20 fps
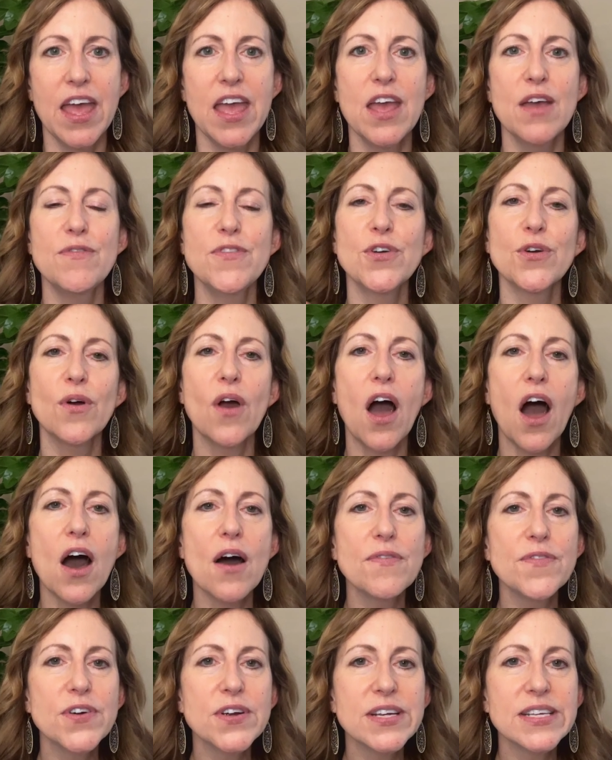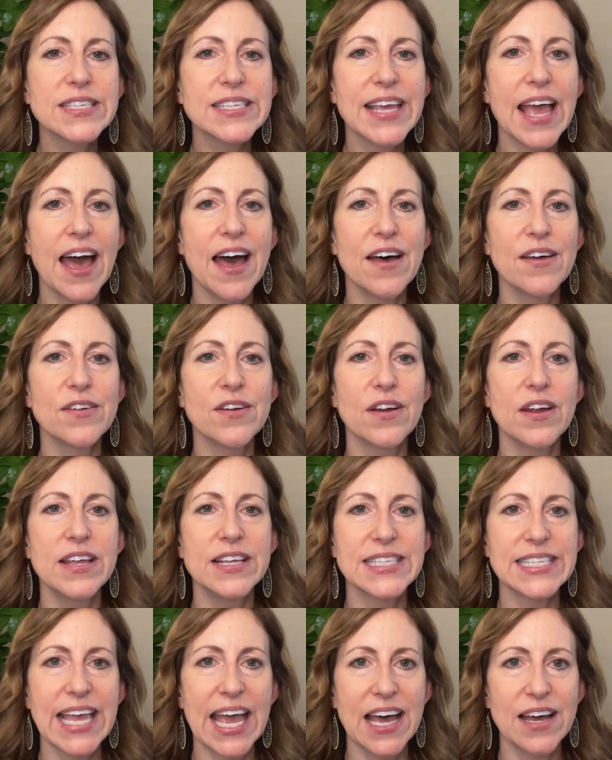If your offer is
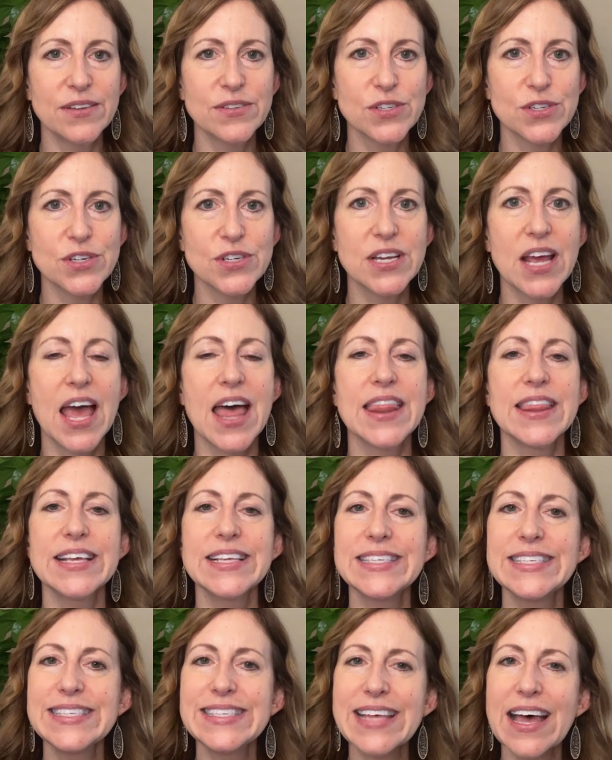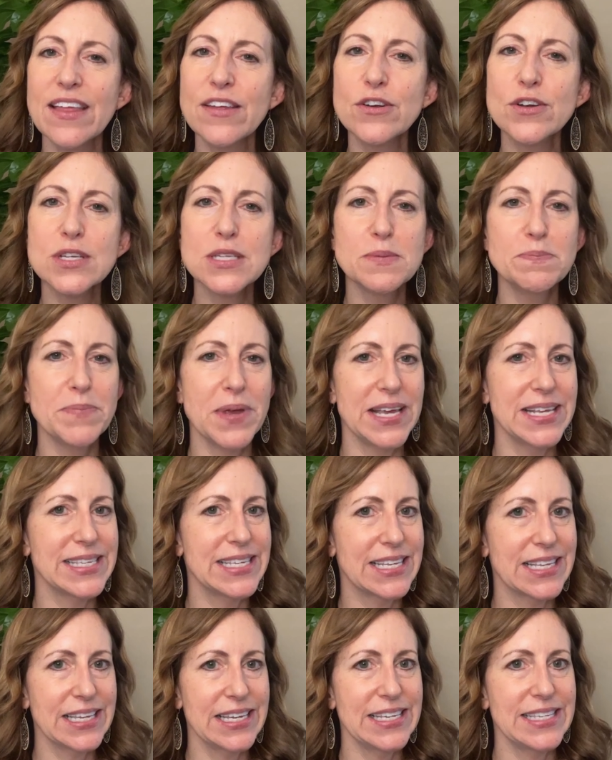countered, the seller is
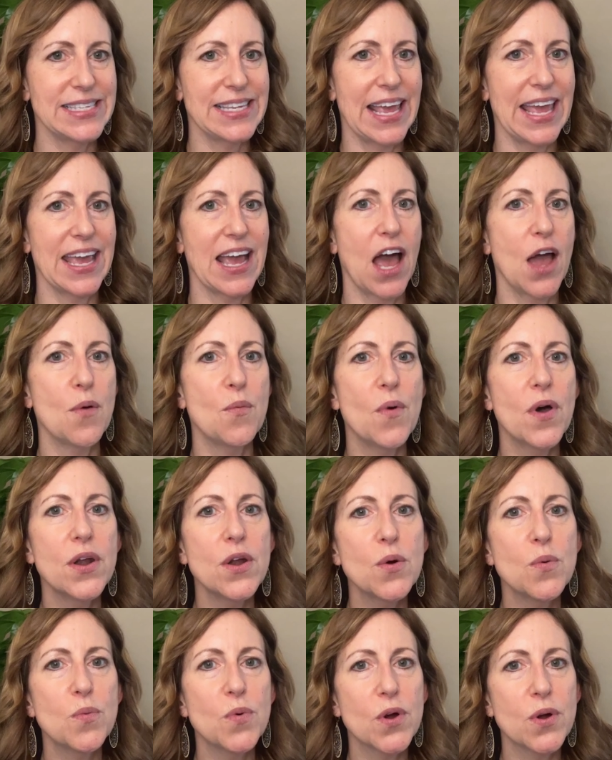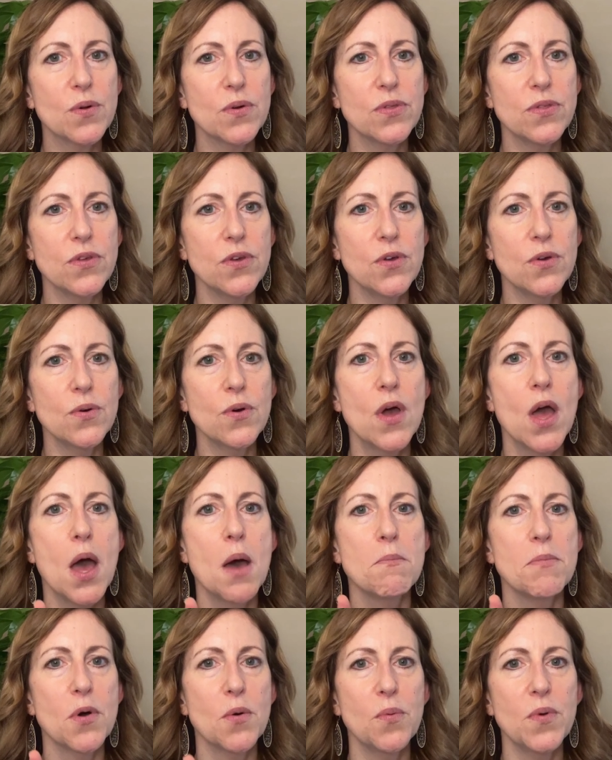basically saying, I want to work with you,
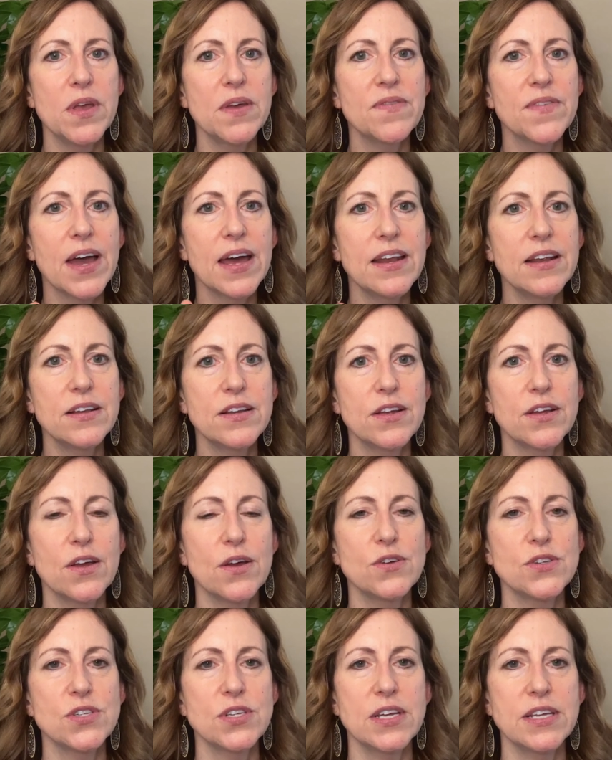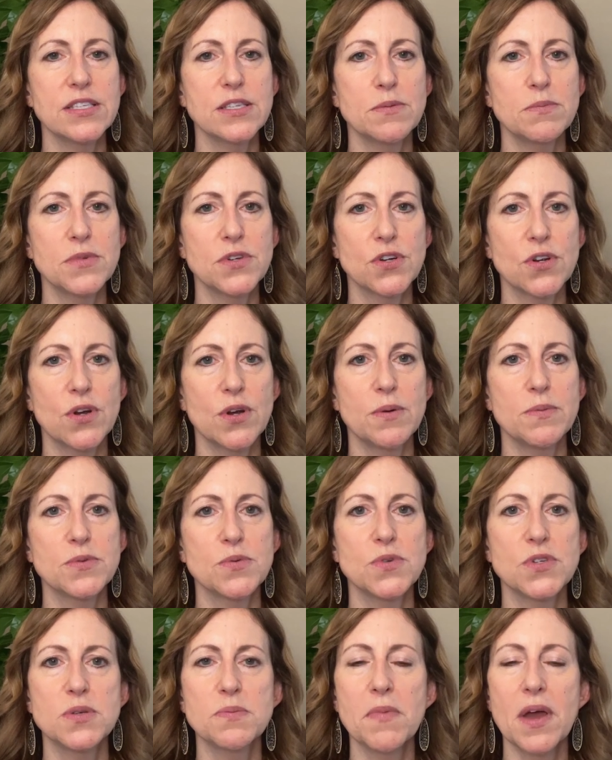but we've got to negotiate some terms,
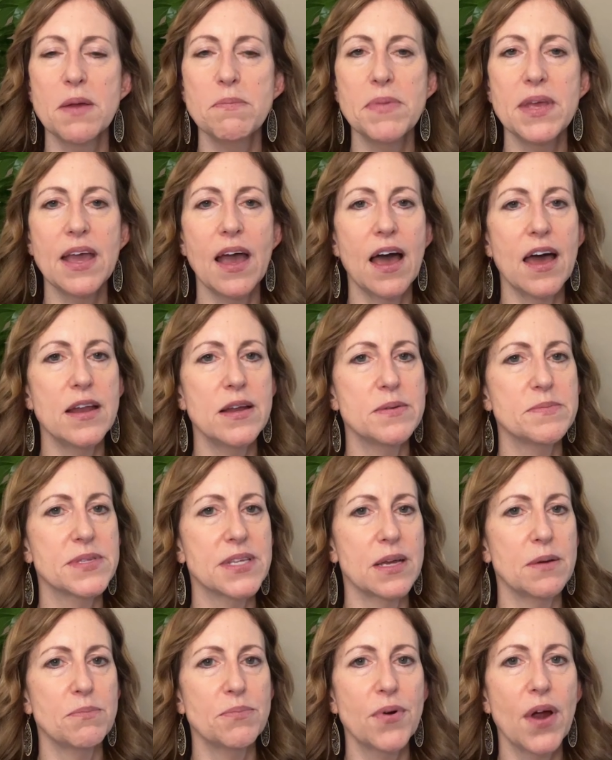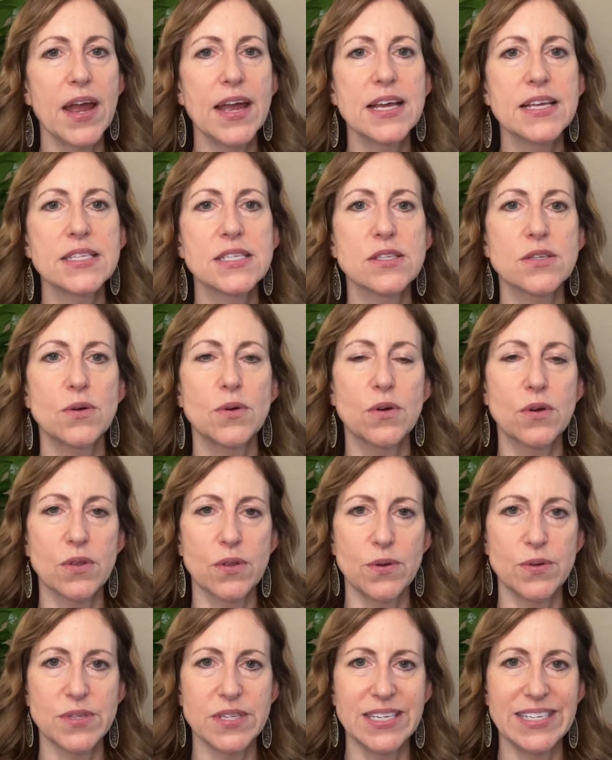which might be items like price or
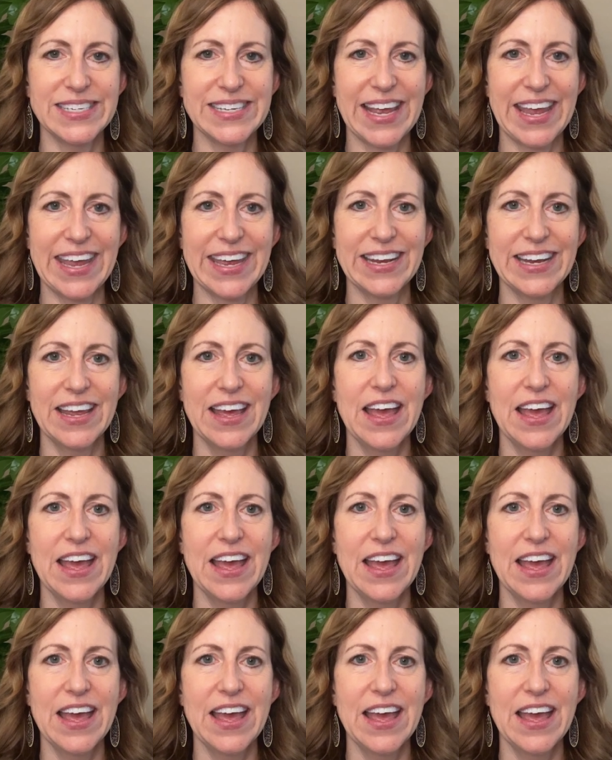closing date.